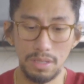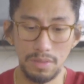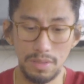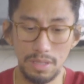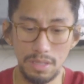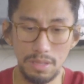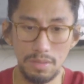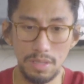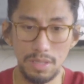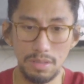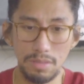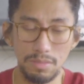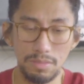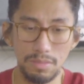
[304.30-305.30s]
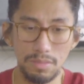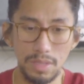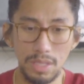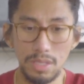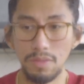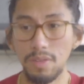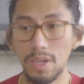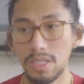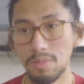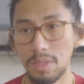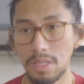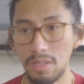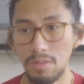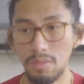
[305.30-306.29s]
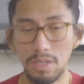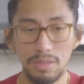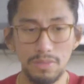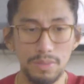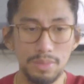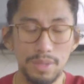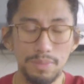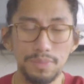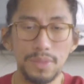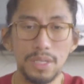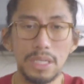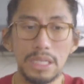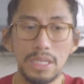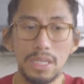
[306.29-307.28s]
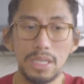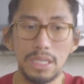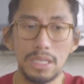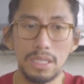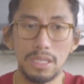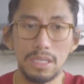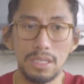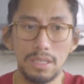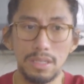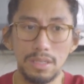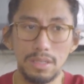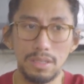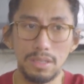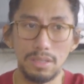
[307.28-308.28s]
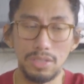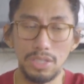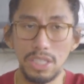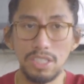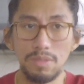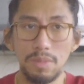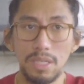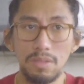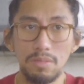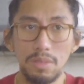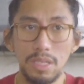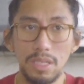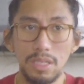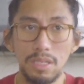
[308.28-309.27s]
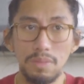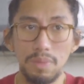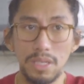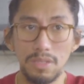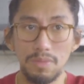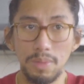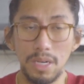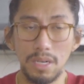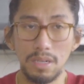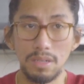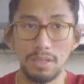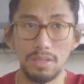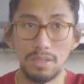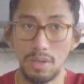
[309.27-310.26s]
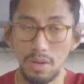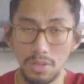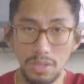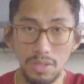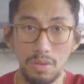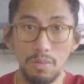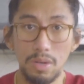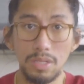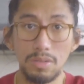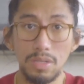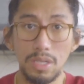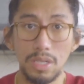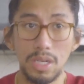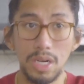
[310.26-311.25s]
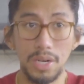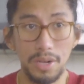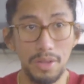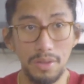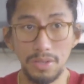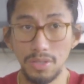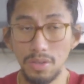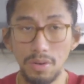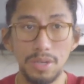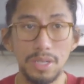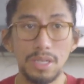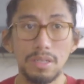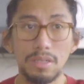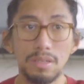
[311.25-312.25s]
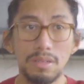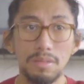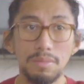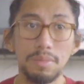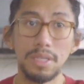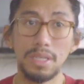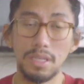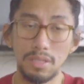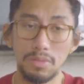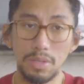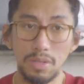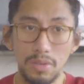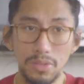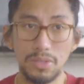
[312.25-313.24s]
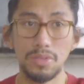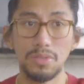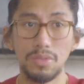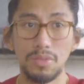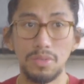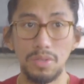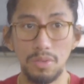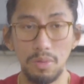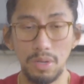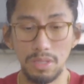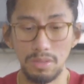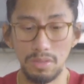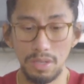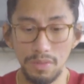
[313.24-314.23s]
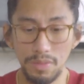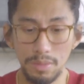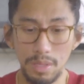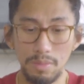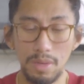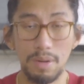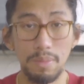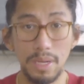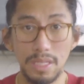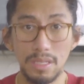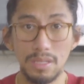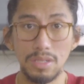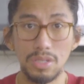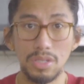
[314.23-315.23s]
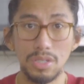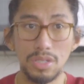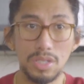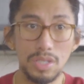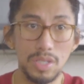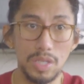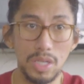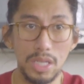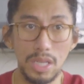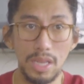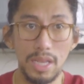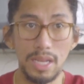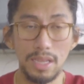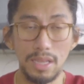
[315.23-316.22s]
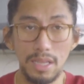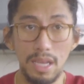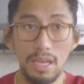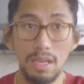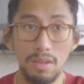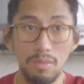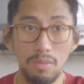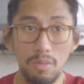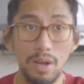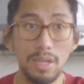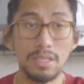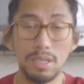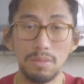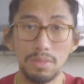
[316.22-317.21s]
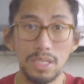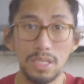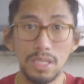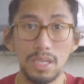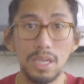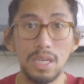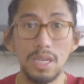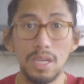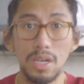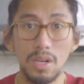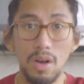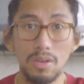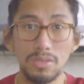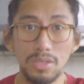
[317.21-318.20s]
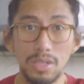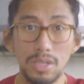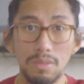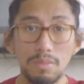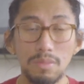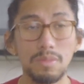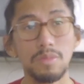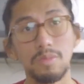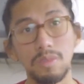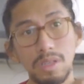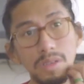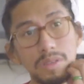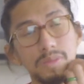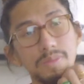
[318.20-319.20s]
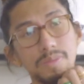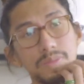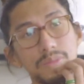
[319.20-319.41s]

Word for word: of the situation. It reflects what you want from them. Judgment with the Page of Pentacles, you also don't want to hear another sorry. But that's what also you want to hear from them, a message that they want something long-term with you.